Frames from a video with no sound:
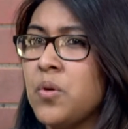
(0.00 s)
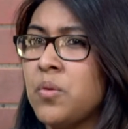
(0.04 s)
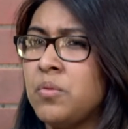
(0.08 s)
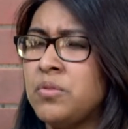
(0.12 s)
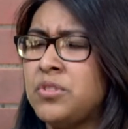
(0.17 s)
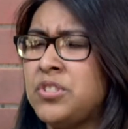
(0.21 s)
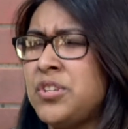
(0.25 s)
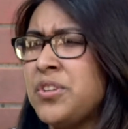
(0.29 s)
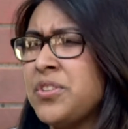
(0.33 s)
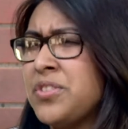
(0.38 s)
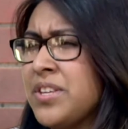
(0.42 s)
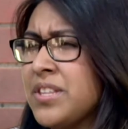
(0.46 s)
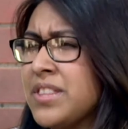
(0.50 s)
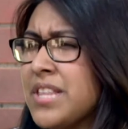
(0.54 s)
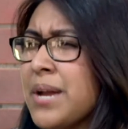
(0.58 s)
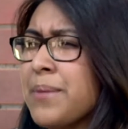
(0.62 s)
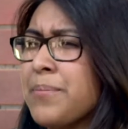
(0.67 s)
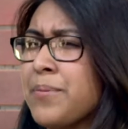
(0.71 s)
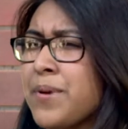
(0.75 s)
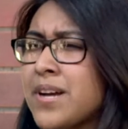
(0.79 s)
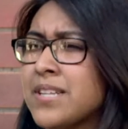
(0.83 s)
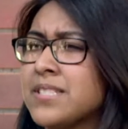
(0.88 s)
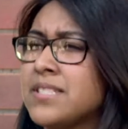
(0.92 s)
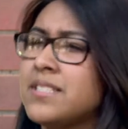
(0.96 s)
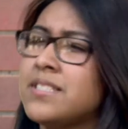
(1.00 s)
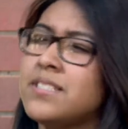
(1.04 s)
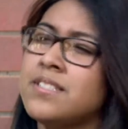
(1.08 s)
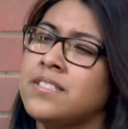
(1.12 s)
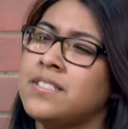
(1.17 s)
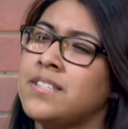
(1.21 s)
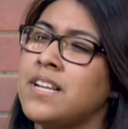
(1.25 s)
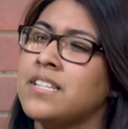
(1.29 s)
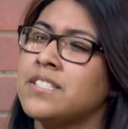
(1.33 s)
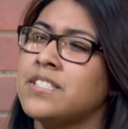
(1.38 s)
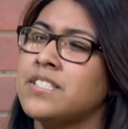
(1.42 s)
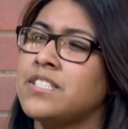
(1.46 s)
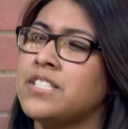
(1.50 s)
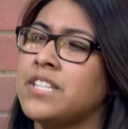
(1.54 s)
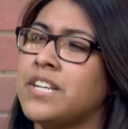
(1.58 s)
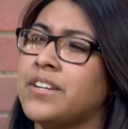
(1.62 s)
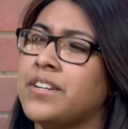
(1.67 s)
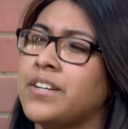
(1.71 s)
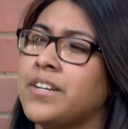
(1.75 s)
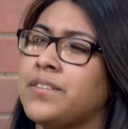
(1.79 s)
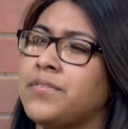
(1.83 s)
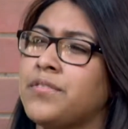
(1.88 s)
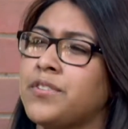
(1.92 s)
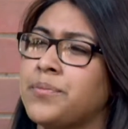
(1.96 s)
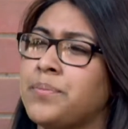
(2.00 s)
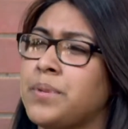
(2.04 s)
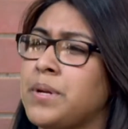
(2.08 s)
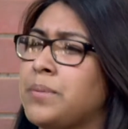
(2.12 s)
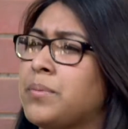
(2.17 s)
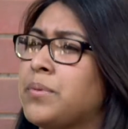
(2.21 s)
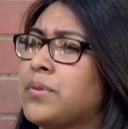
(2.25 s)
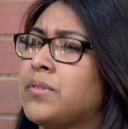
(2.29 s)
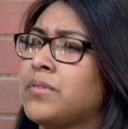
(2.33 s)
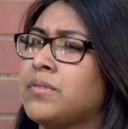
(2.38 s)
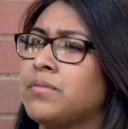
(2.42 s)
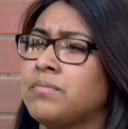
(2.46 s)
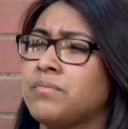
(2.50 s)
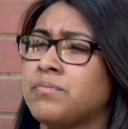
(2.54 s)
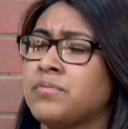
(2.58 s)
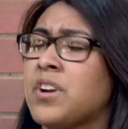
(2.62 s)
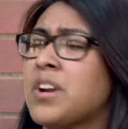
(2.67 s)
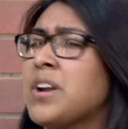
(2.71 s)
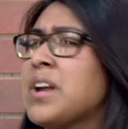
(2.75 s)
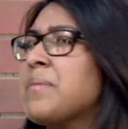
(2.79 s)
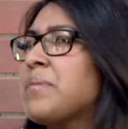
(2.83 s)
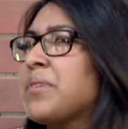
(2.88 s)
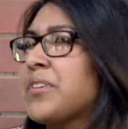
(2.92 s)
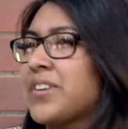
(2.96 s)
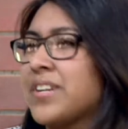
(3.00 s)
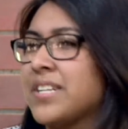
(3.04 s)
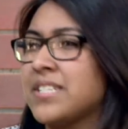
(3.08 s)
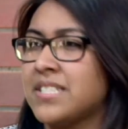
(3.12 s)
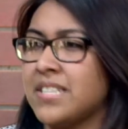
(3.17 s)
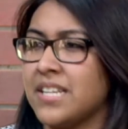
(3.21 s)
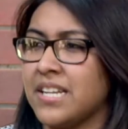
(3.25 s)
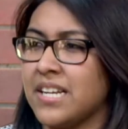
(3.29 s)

Do you think that process is necessary for immigrants, I